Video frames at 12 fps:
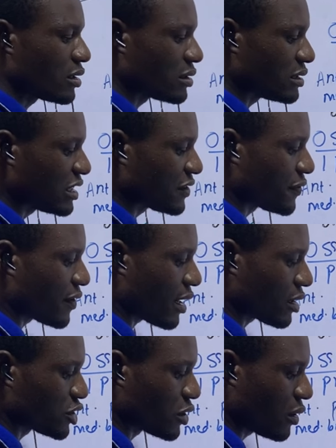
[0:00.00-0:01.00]
this
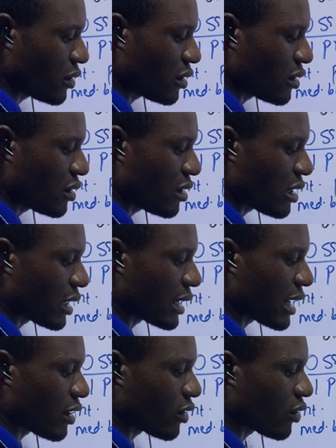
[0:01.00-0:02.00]
fracture
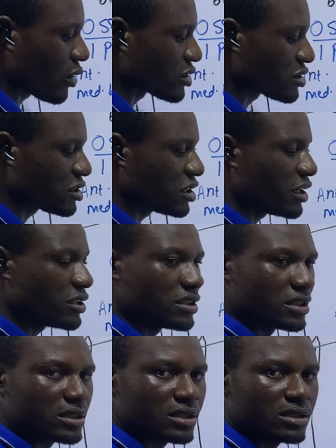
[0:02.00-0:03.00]
can cause
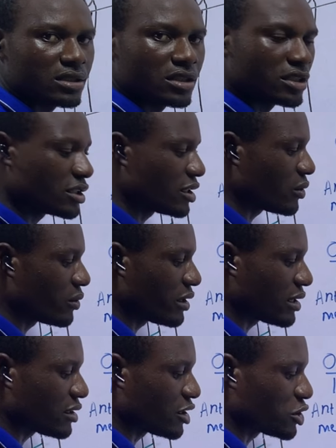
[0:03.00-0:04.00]
changes in the
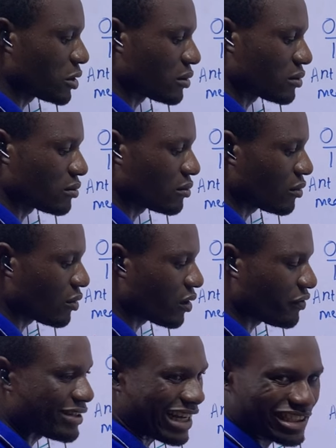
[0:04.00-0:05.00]
orientation
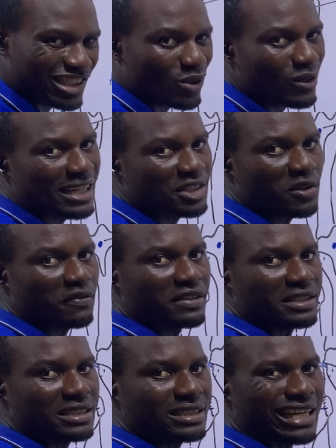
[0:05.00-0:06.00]
of the articular
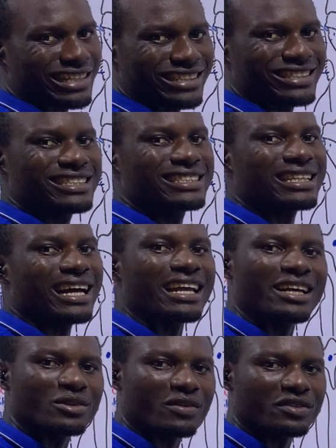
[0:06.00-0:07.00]
surfaces at the distal
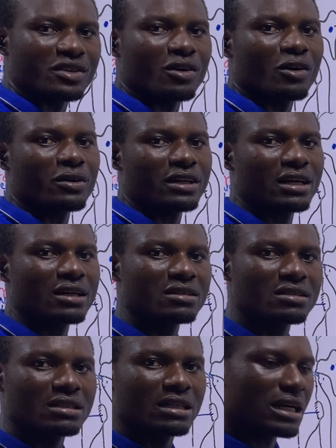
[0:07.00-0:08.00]
end of the ulna,
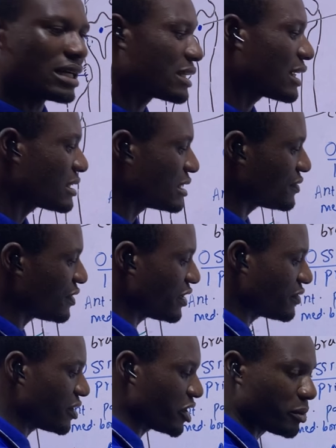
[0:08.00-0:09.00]
and that is very,
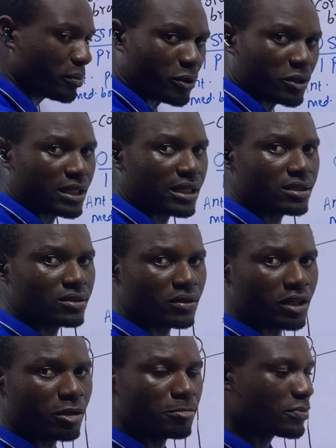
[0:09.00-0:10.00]
very important.
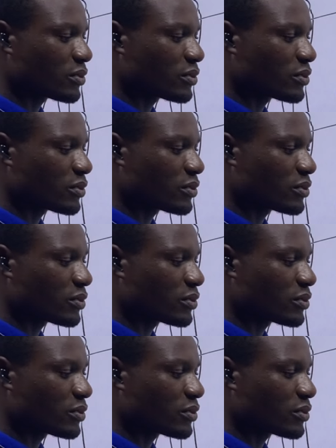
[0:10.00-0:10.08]
Okay,